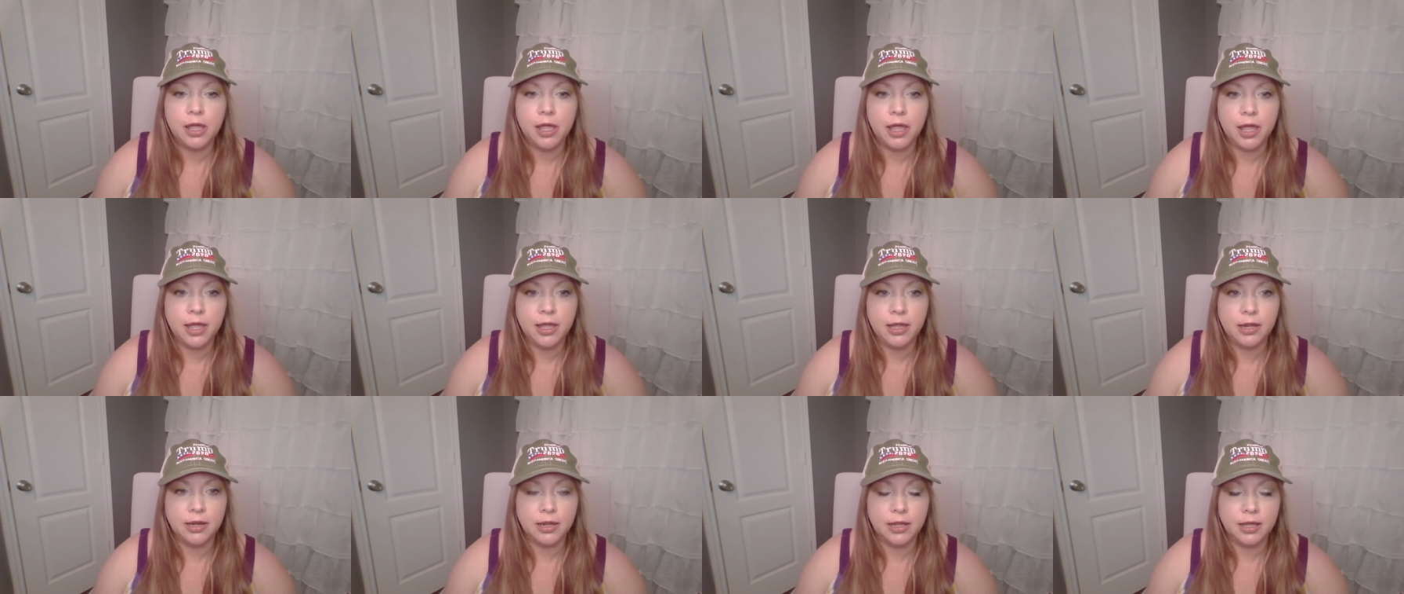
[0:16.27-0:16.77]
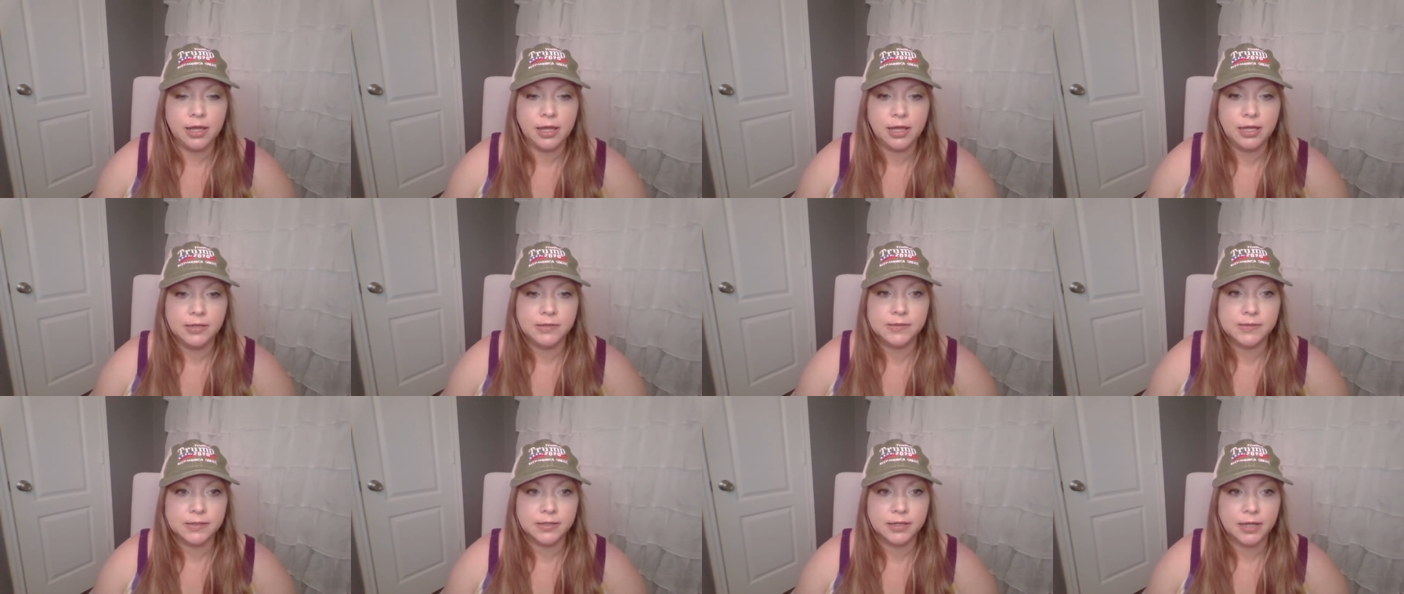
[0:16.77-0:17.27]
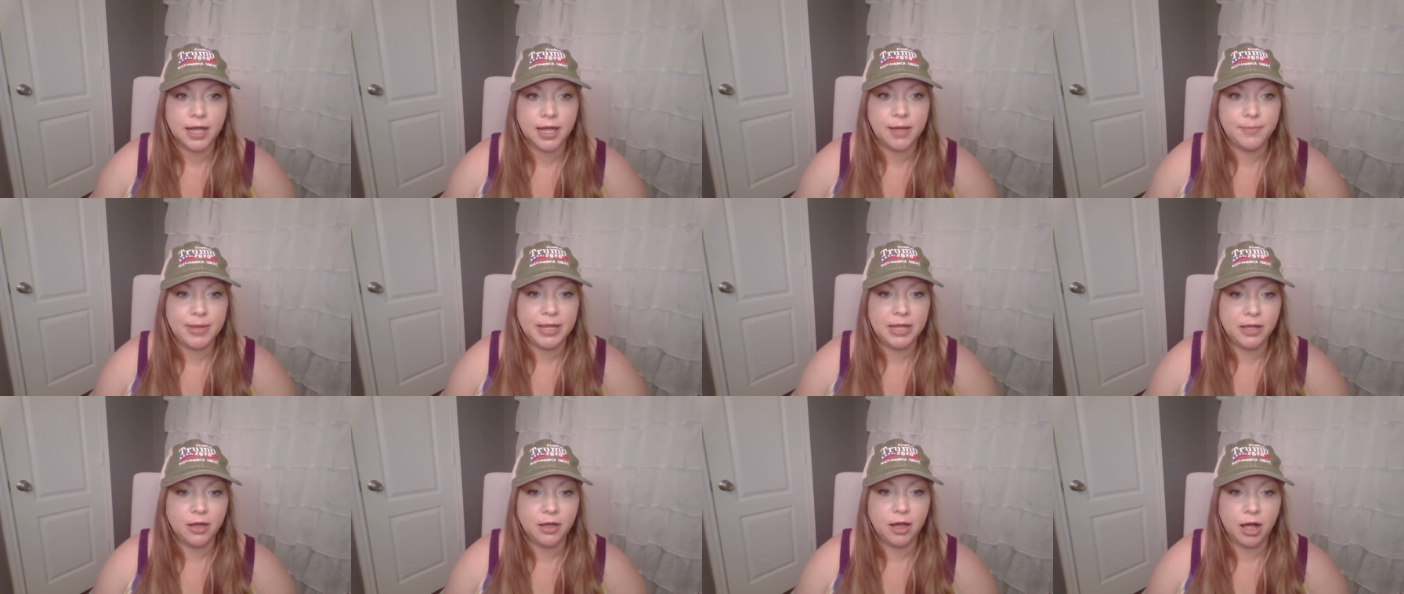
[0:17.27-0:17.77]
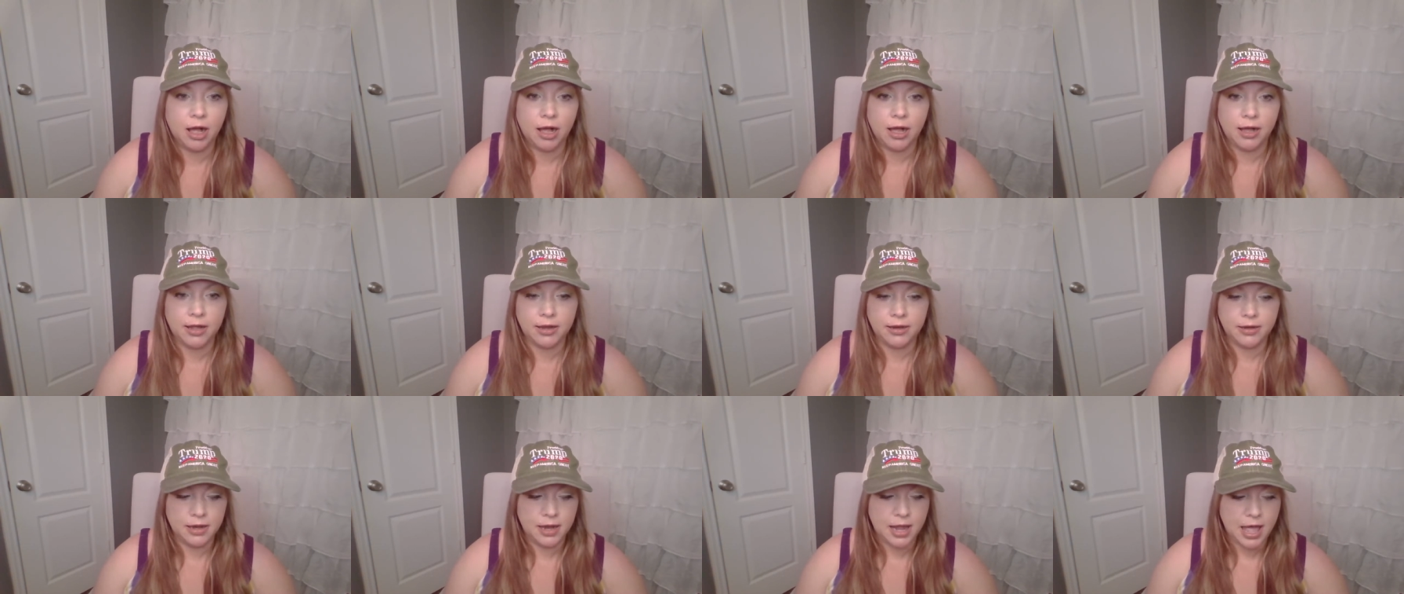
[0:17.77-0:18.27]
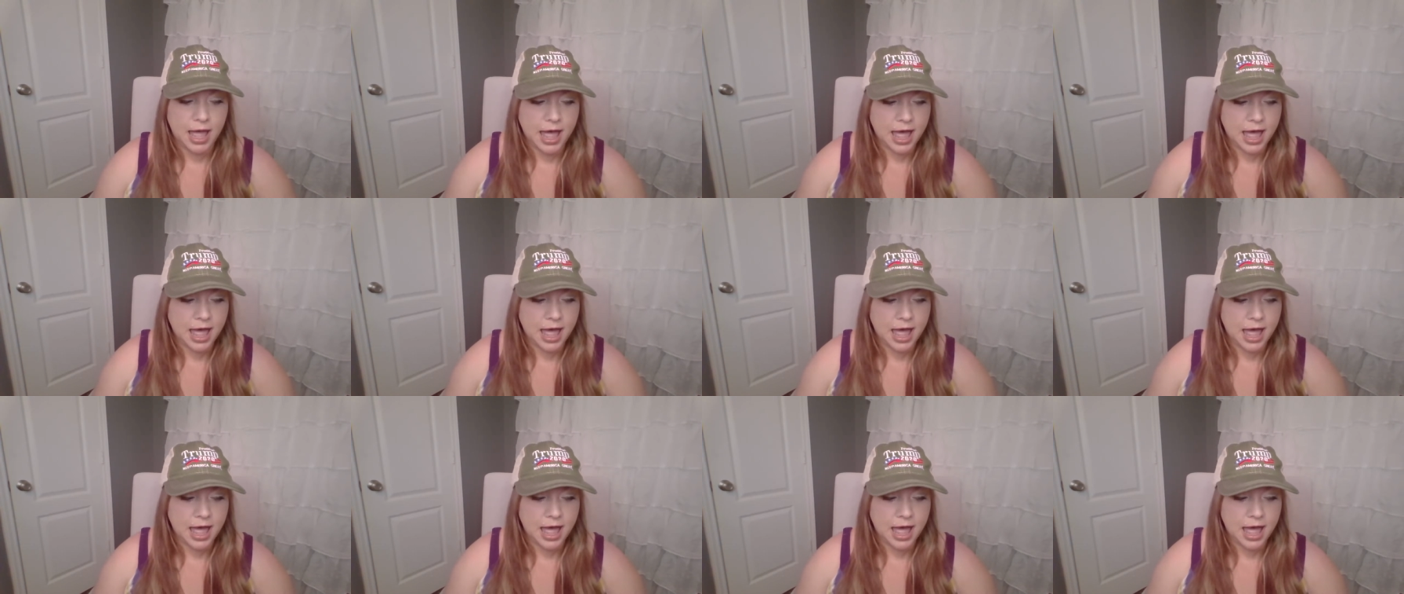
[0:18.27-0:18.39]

It is coming on.